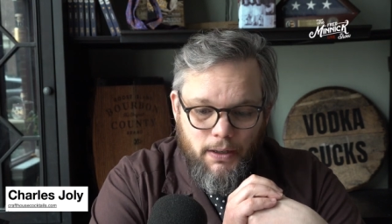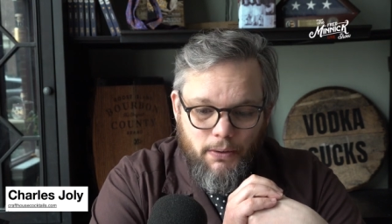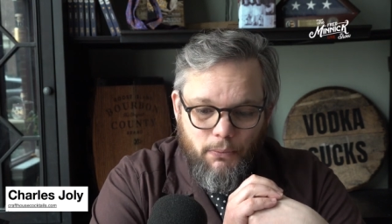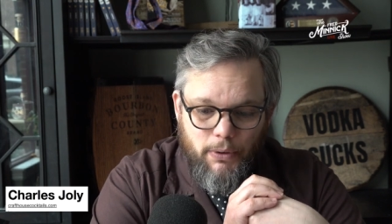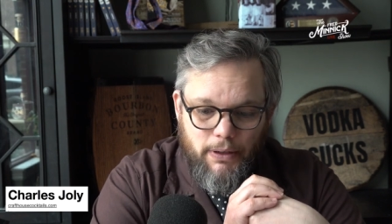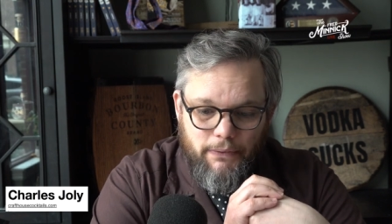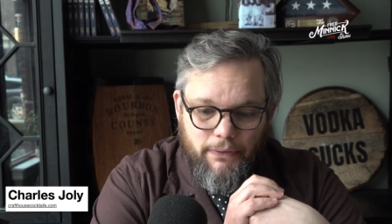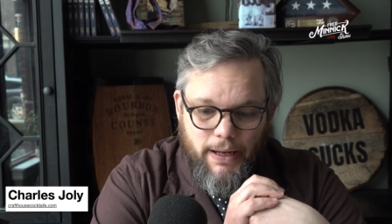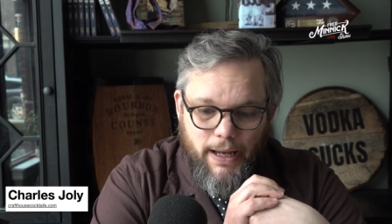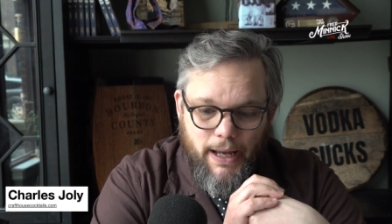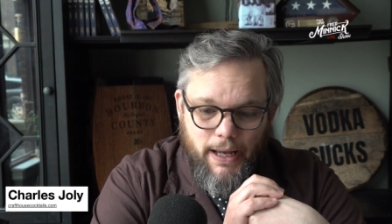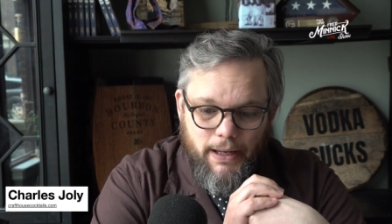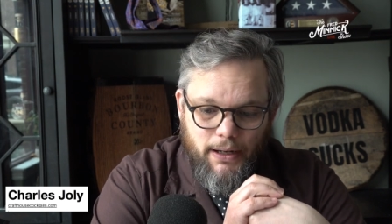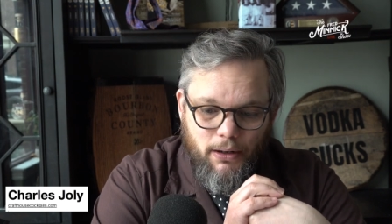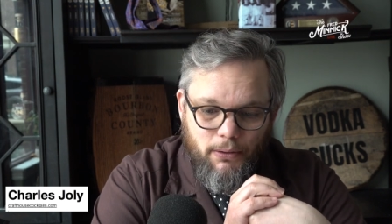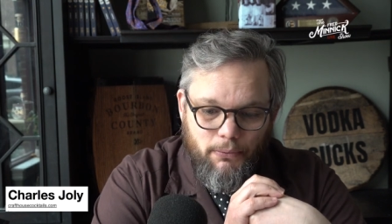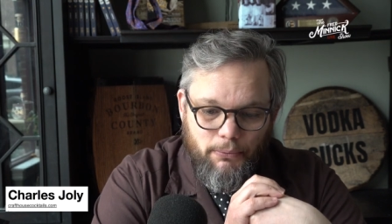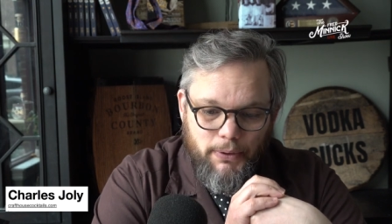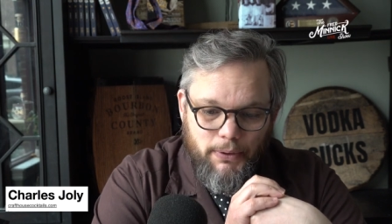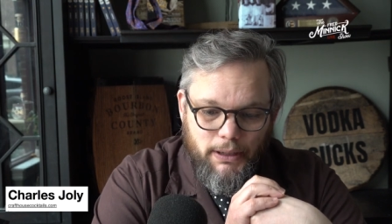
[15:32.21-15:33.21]
We've had
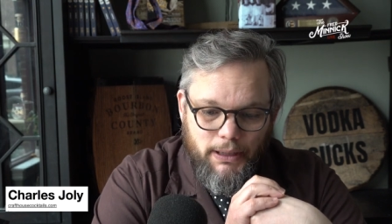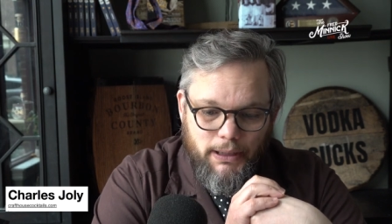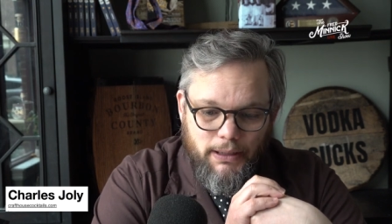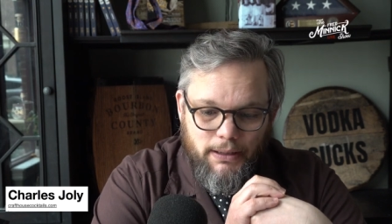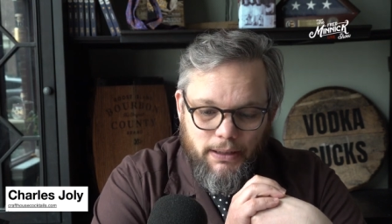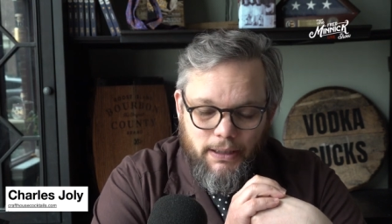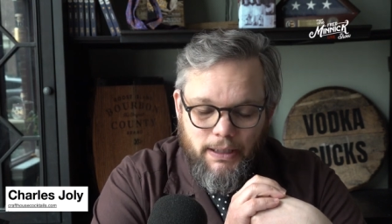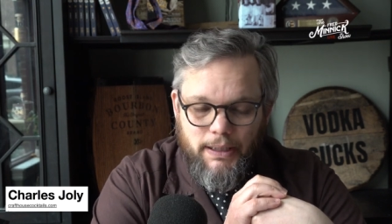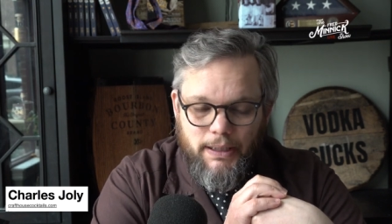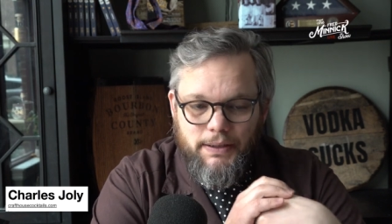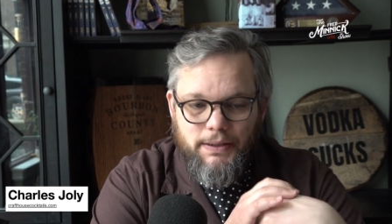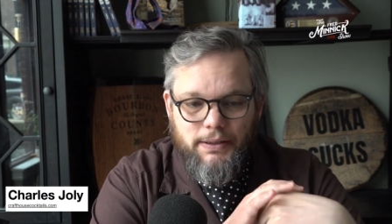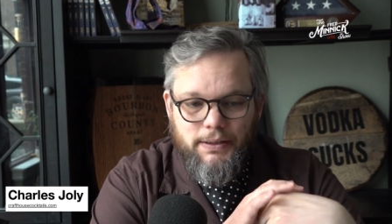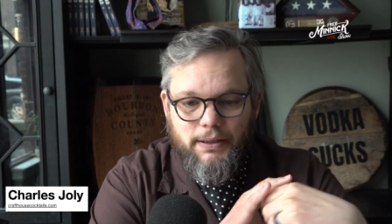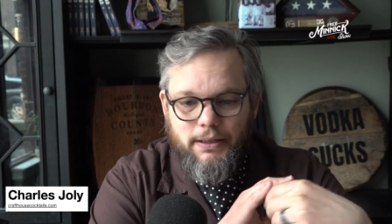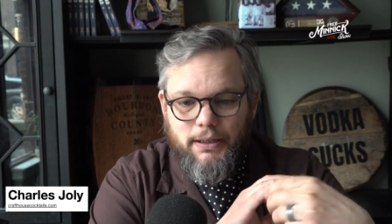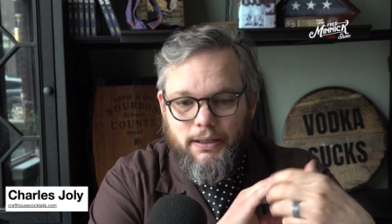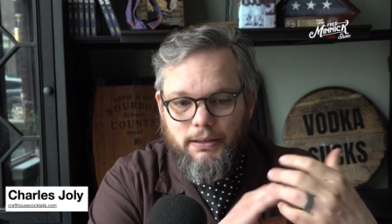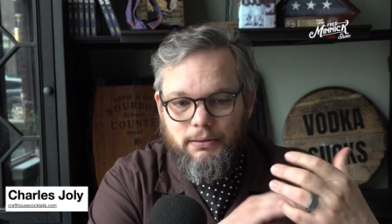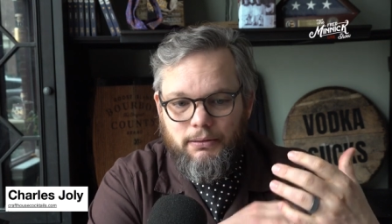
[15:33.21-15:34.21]
a really nice,
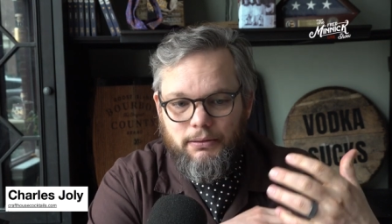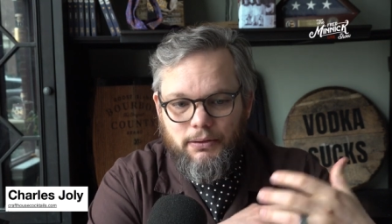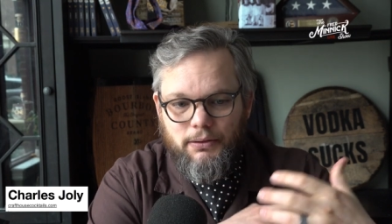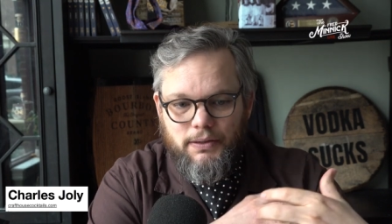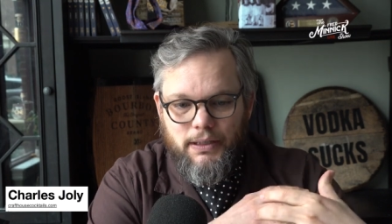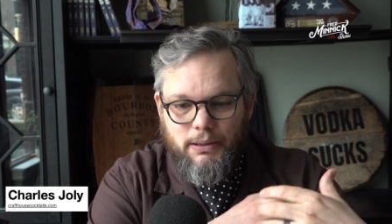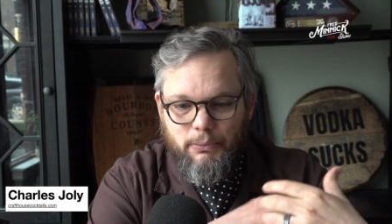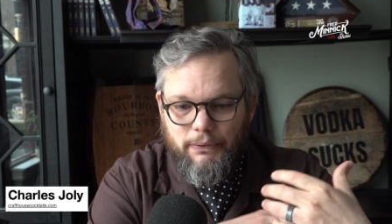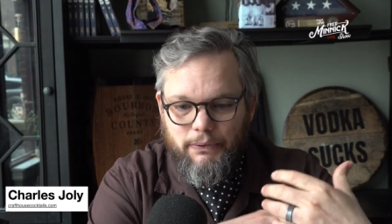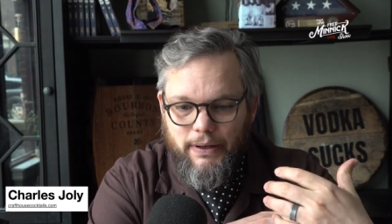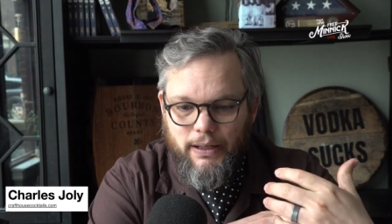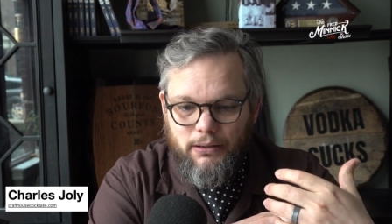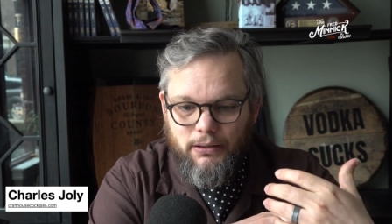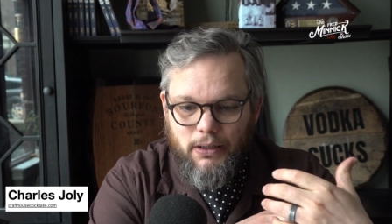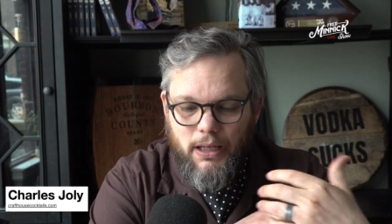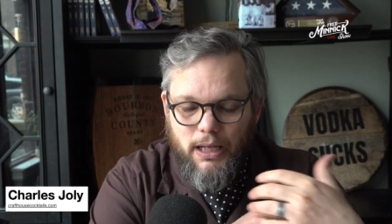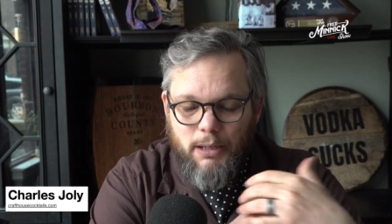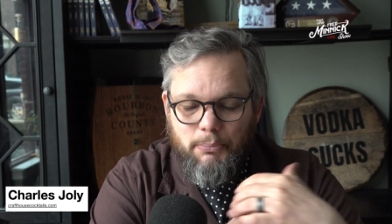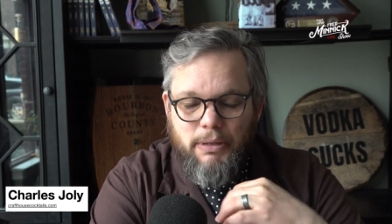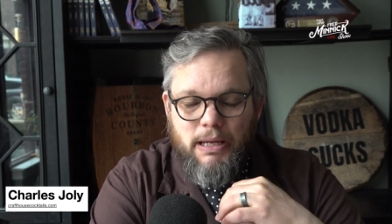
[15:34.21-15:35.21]
it looks like we've had a
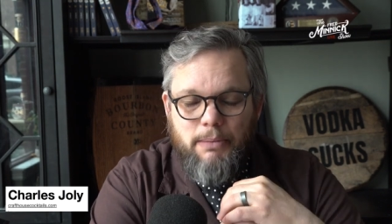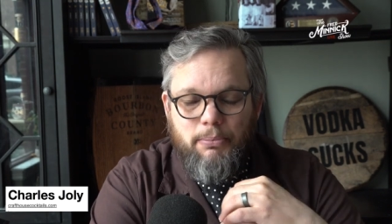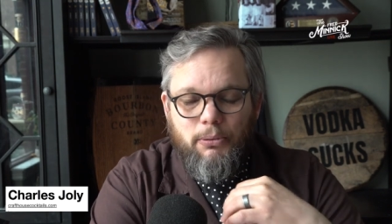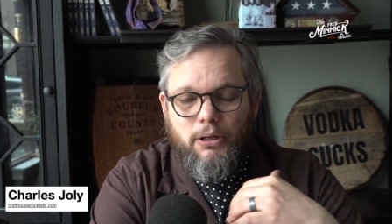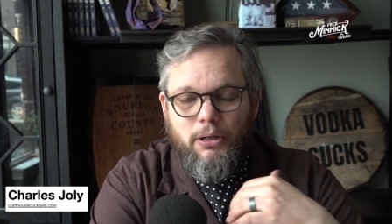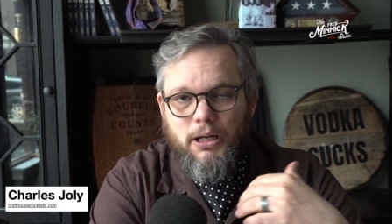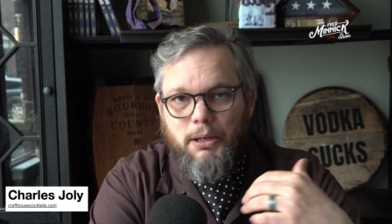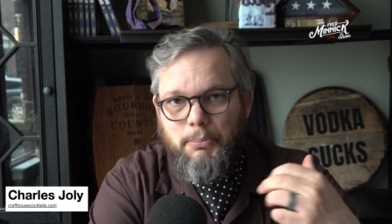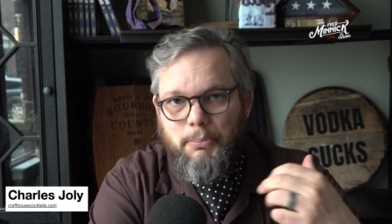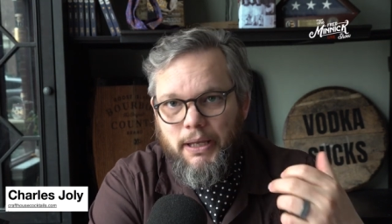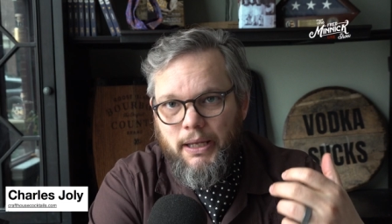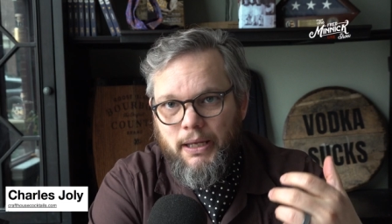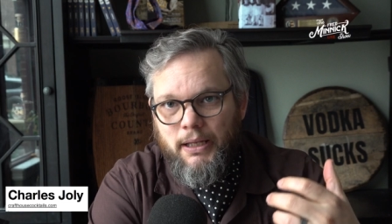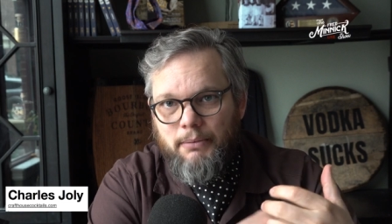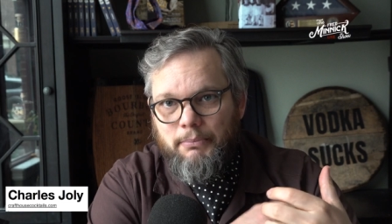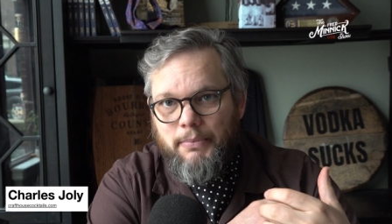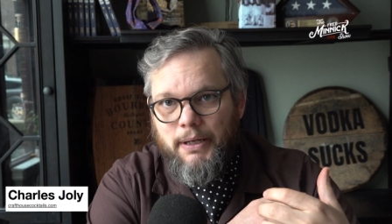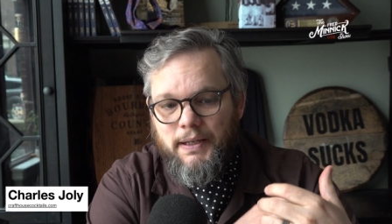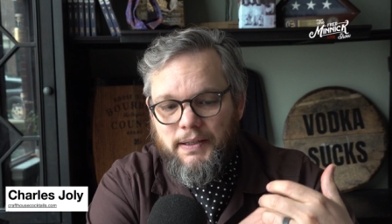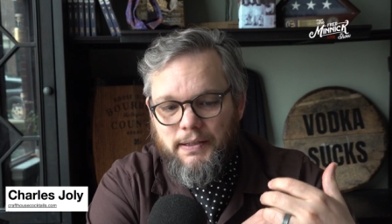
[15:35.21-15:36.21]
lot of people come in
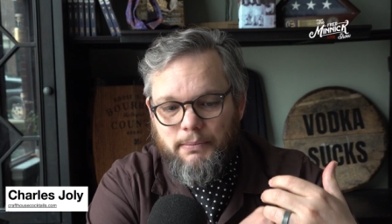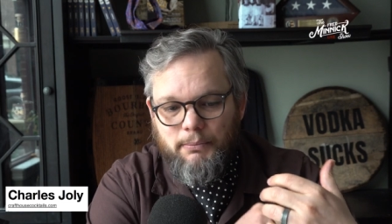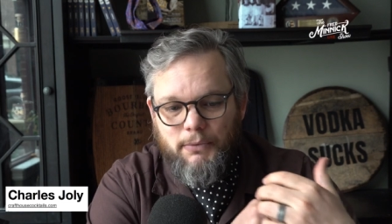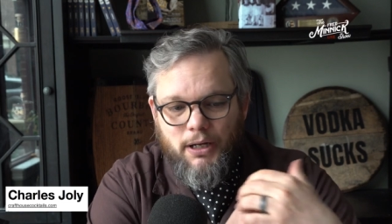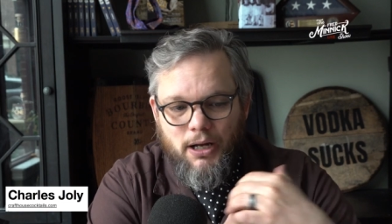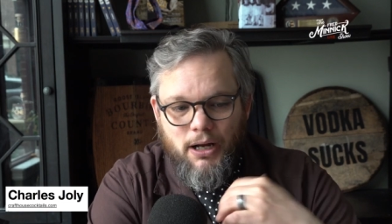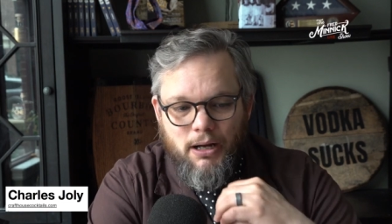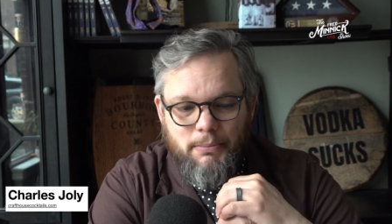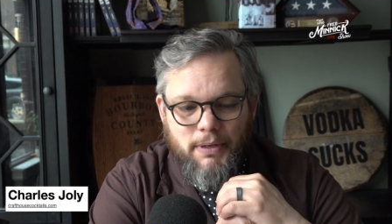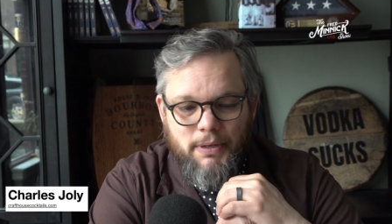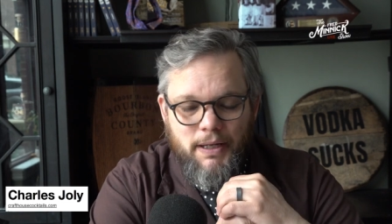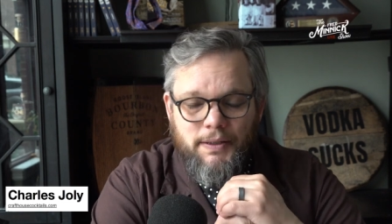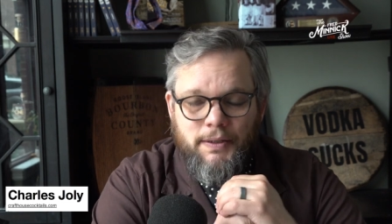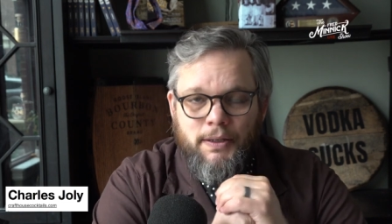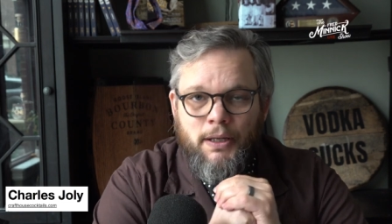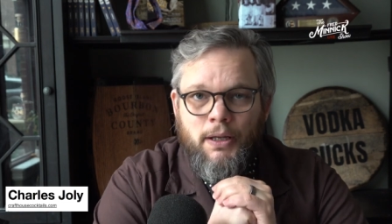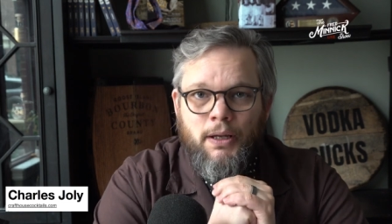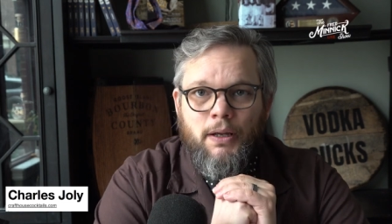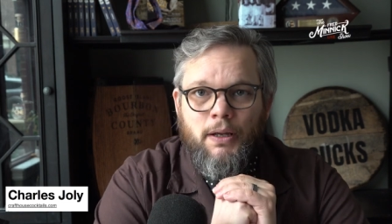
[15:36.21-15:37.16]
and make some comments.